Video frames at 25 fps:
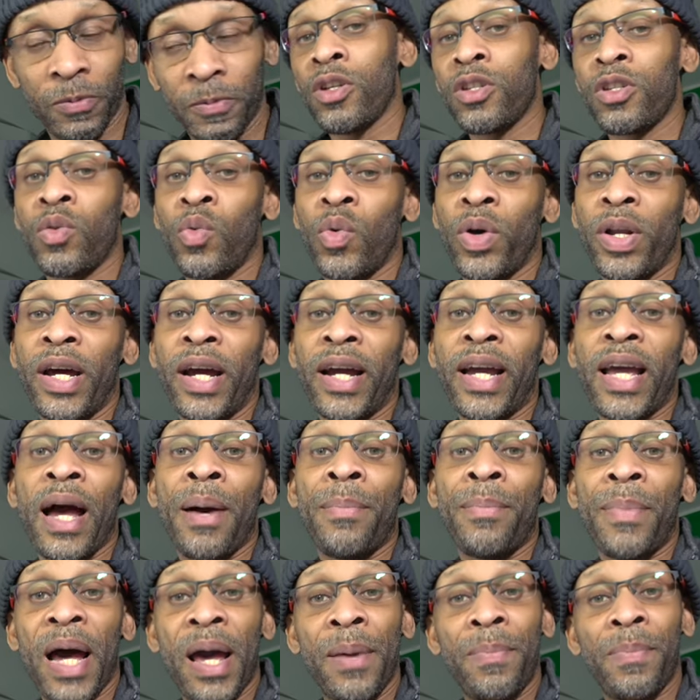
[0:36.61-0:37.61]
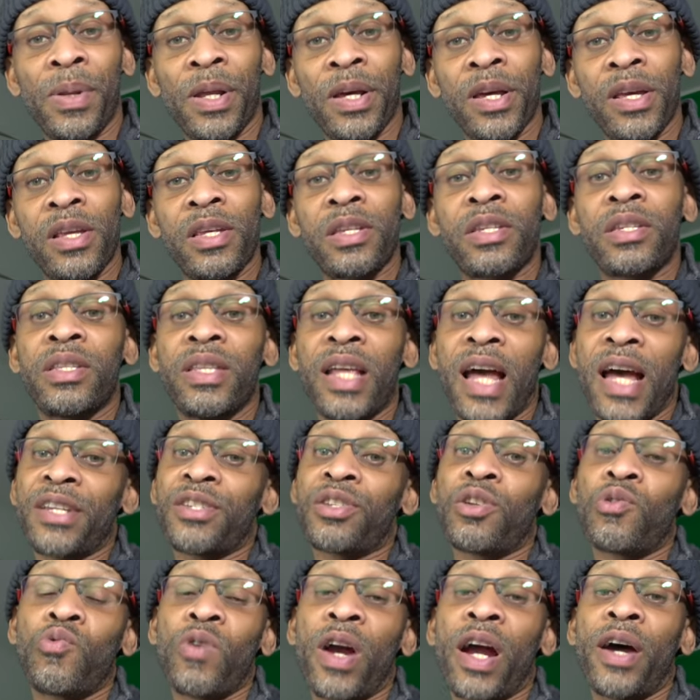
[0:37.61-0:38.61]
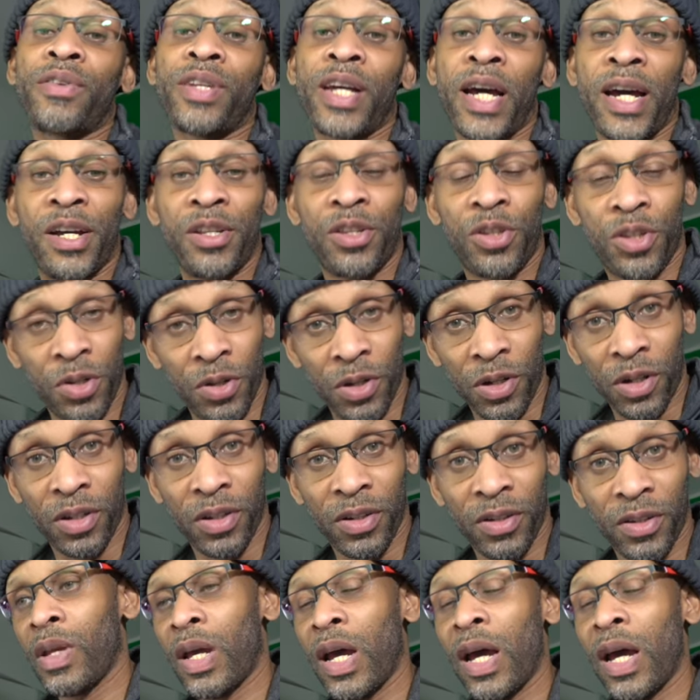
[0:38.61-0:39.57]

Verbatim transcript: So when I got my place, that's the route I took.